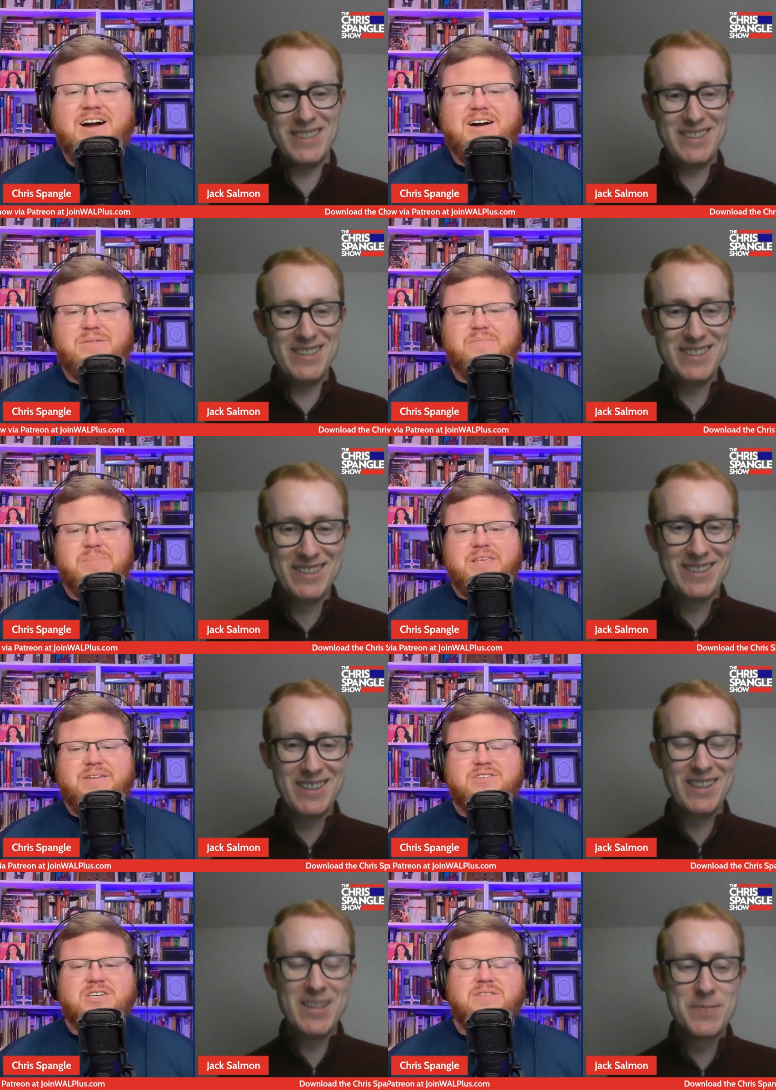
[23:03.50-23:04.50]
Speaker 1: um, give
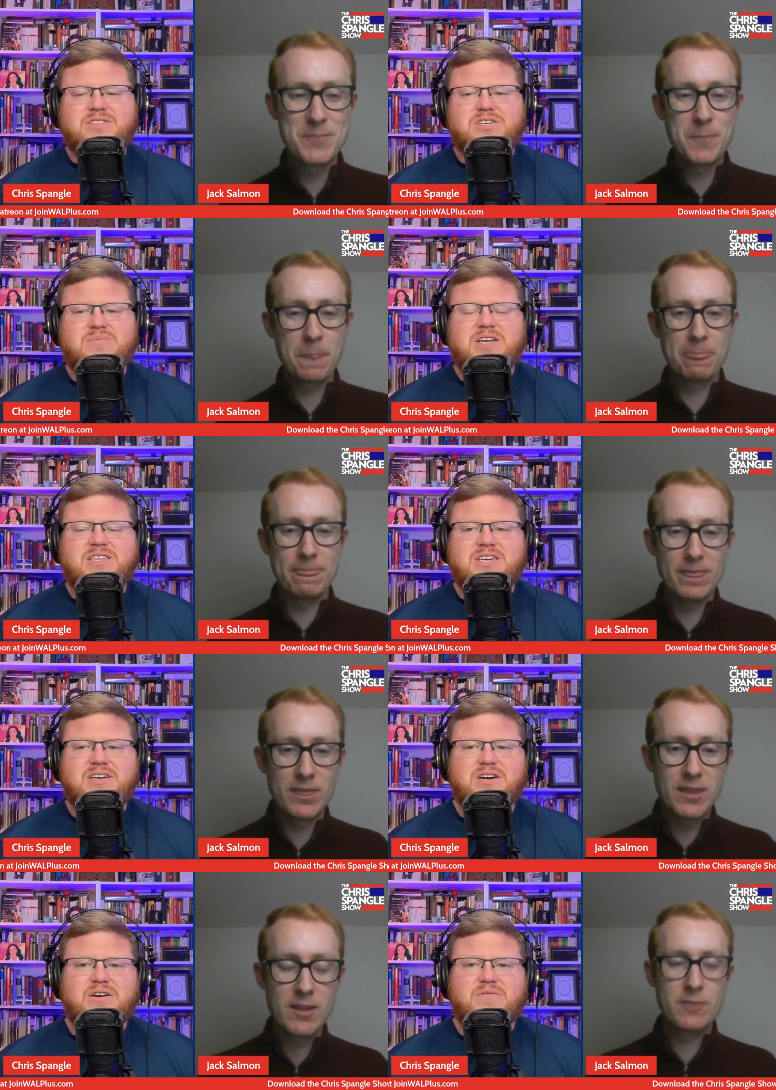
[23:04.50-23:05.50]
it give us some idea
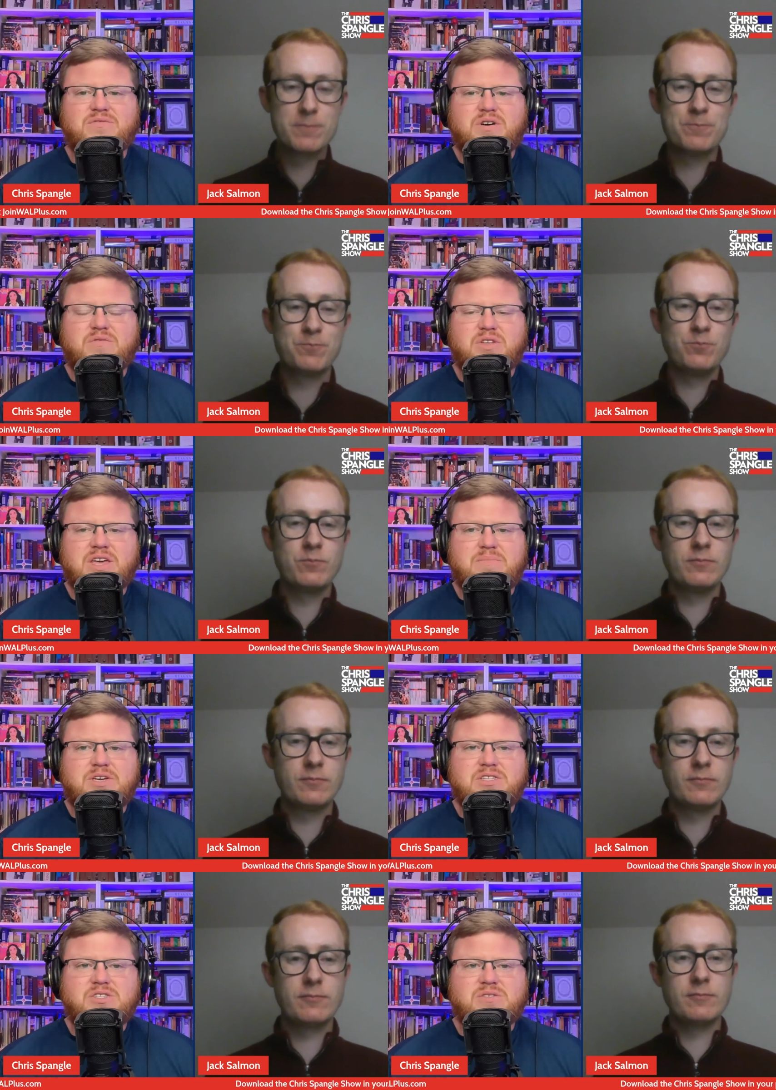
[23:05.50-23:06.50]
of of what that
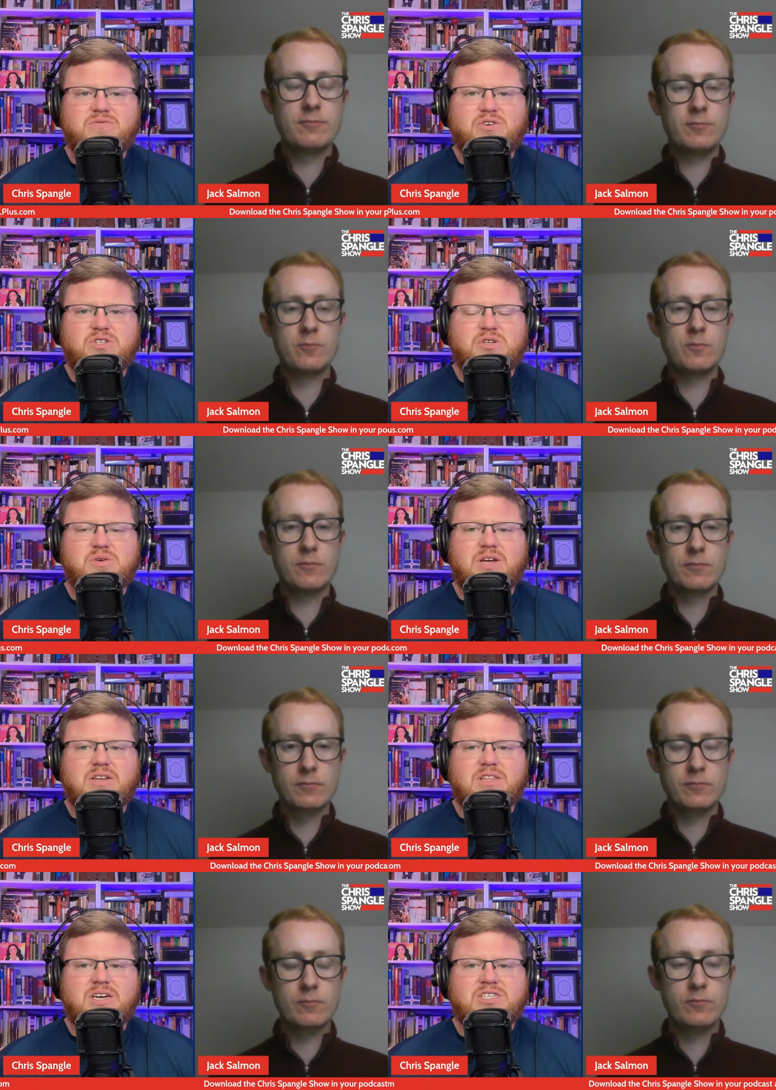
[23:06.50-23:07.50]
means for a slowdown in
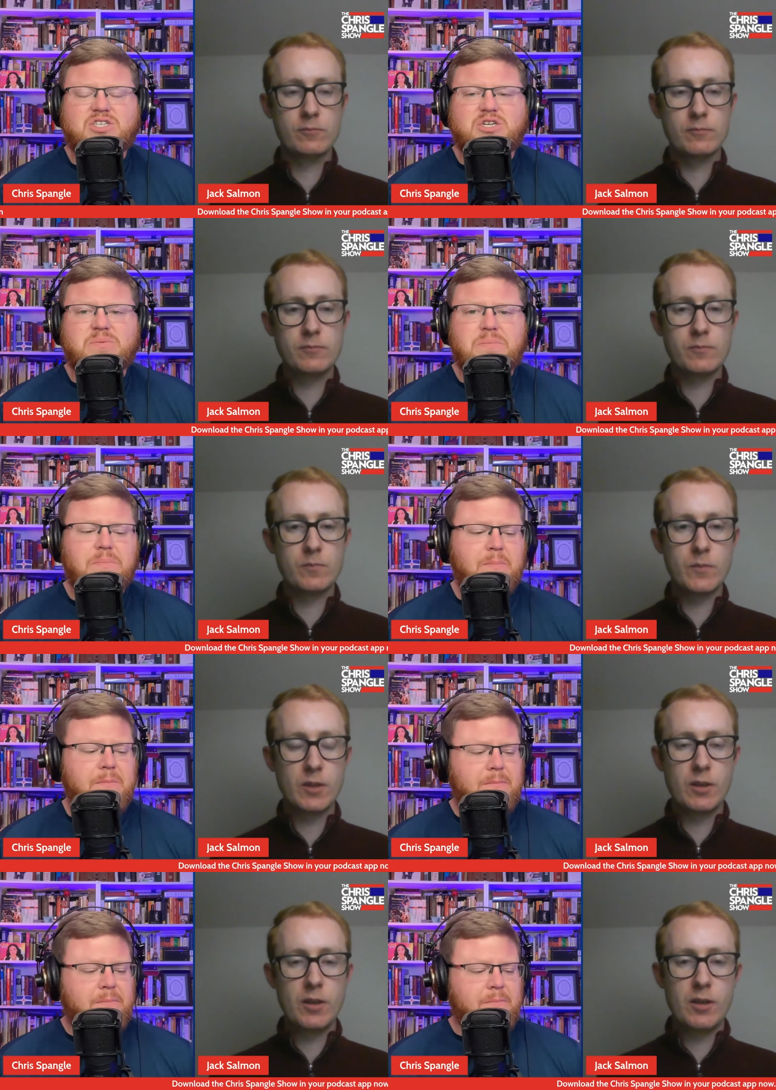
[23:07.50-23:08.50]
the next year
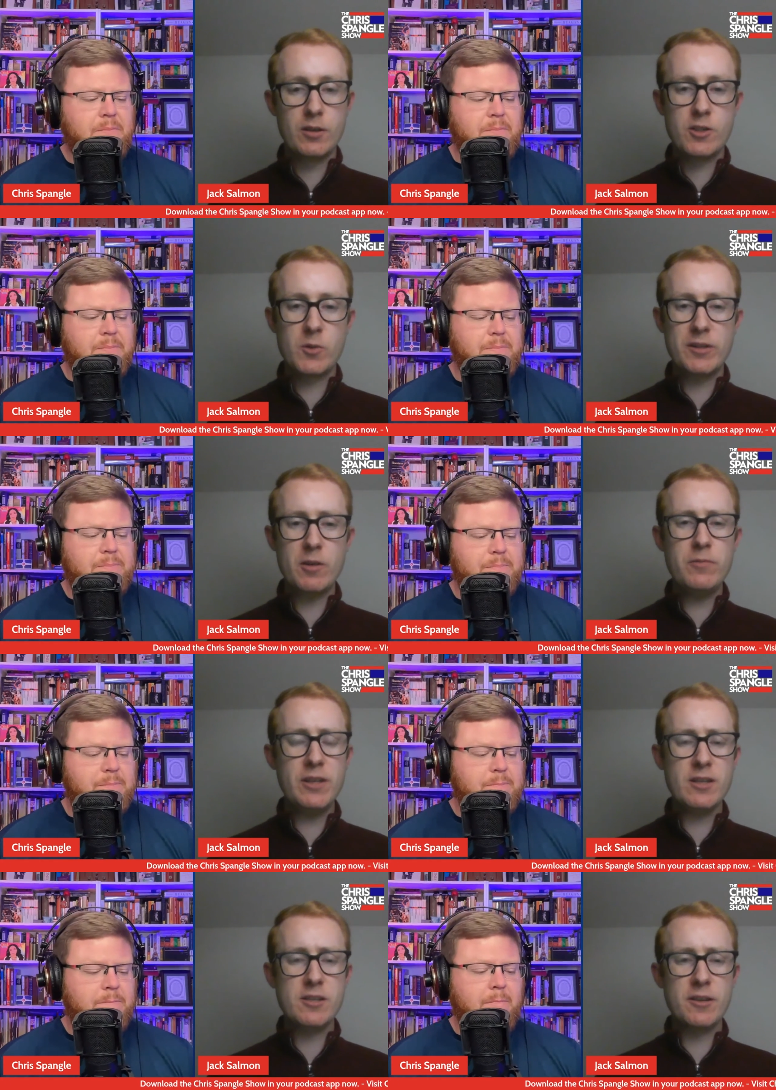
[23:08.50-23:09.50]
Speaker 2: so i don't
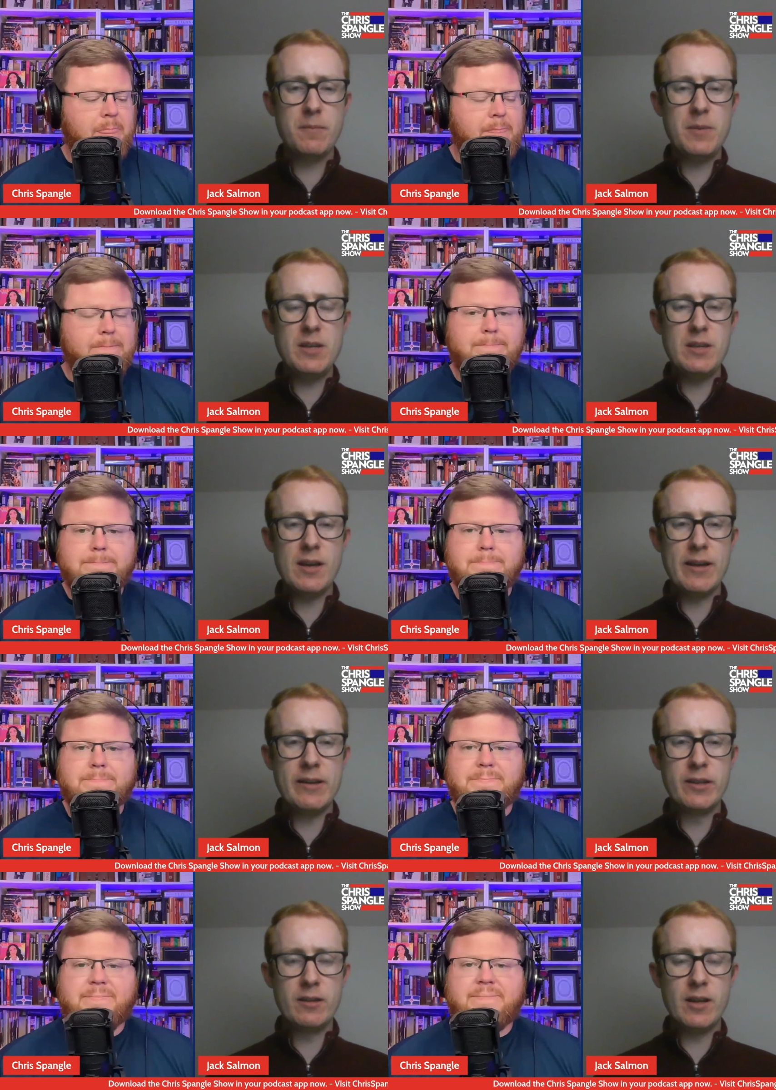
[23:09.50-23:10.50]
think it's going to be
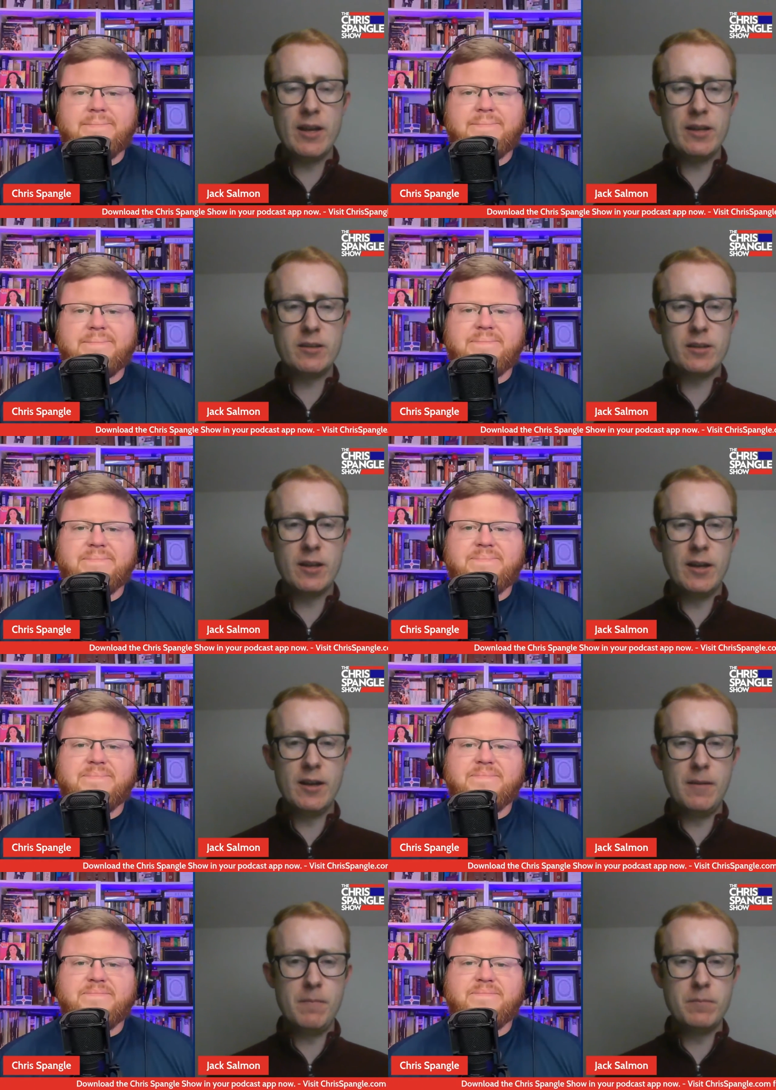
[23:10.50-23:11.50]
anything like
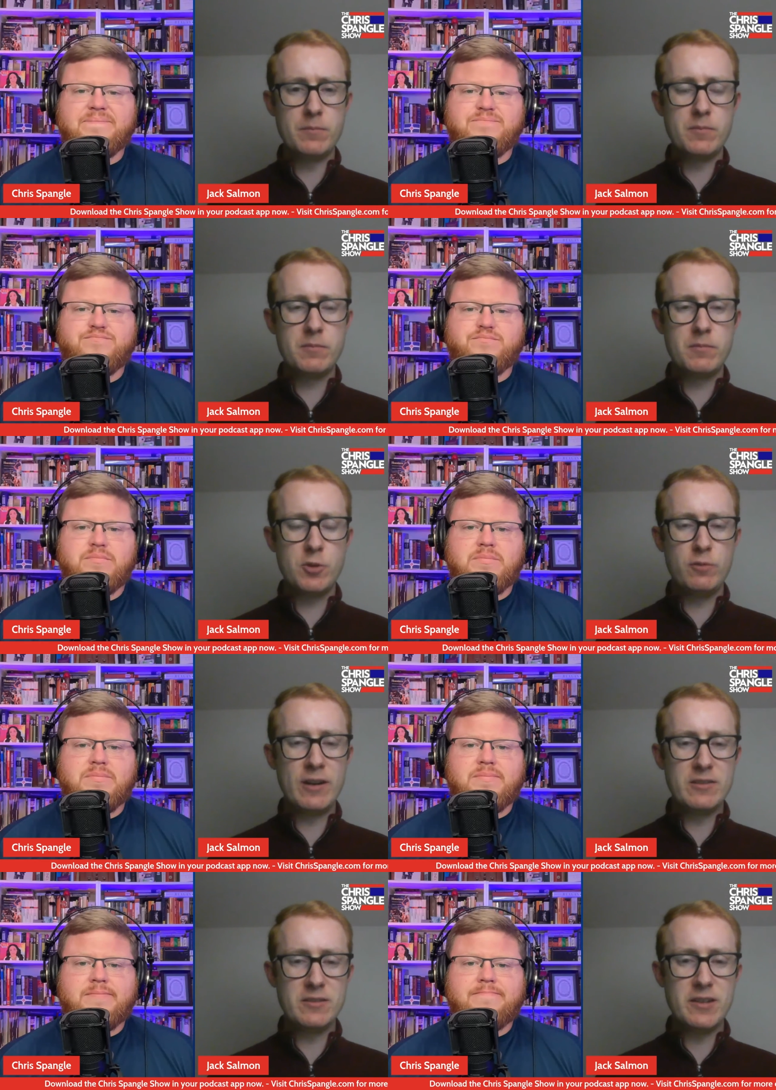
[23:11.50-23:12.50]
um
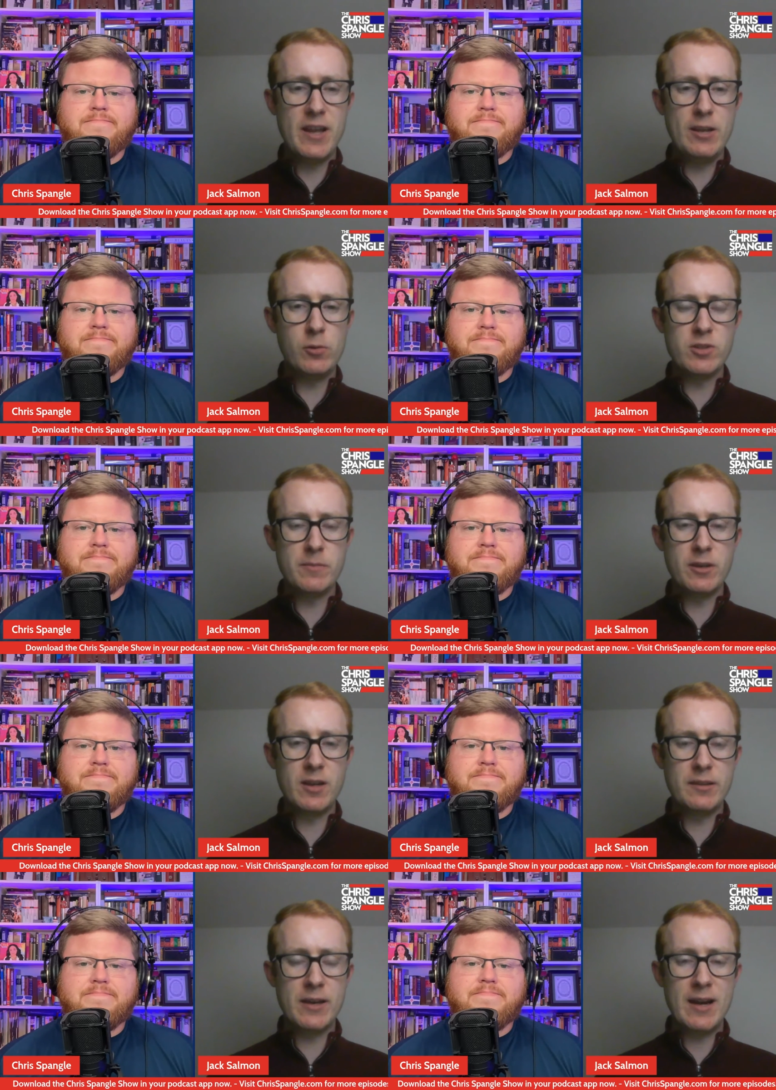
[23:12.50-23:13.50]
2008 or something
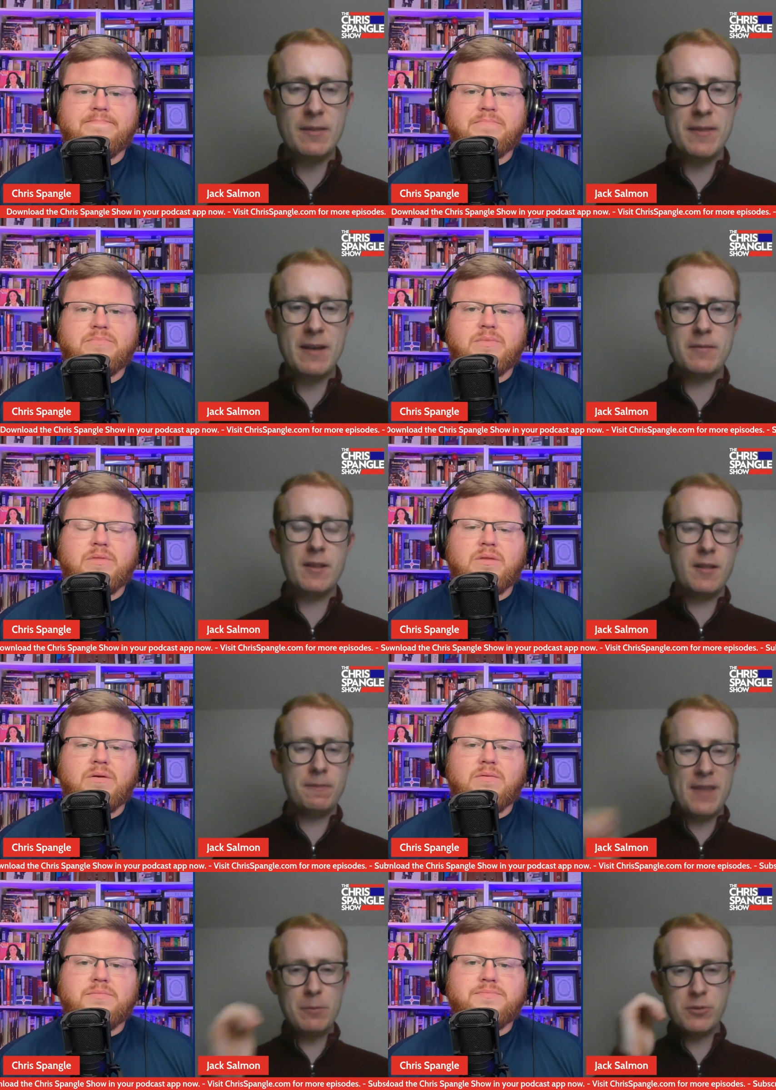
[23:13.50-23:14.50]
like that. That
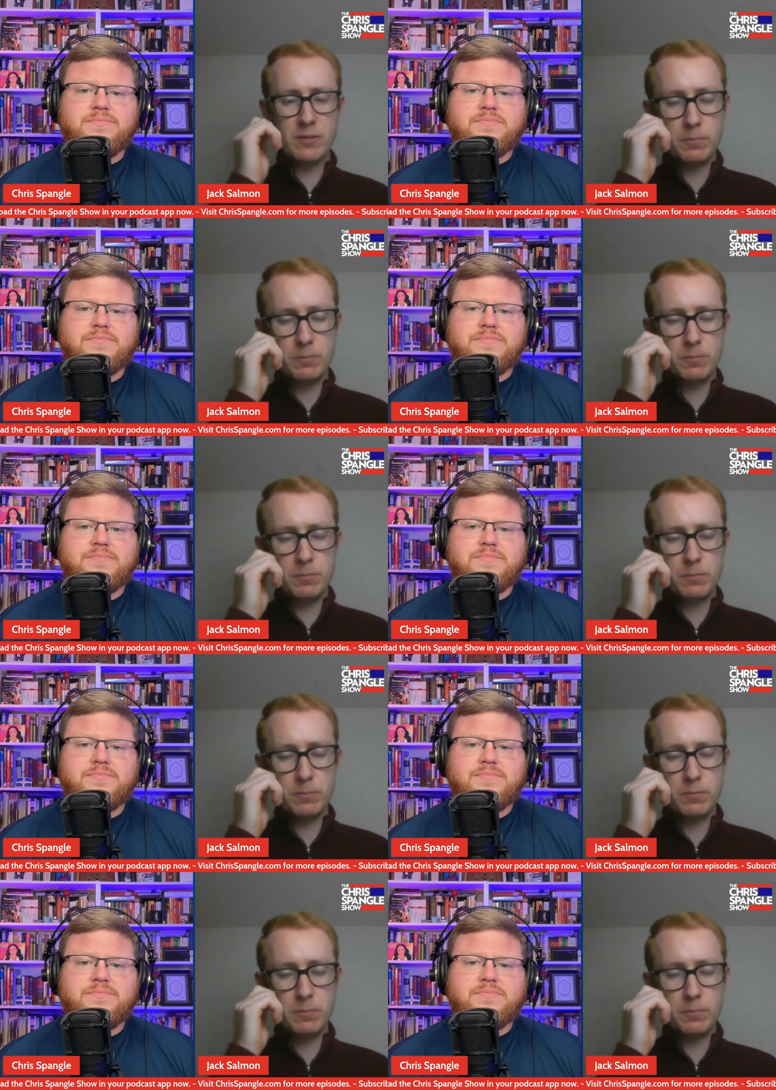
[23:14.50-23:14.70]
that was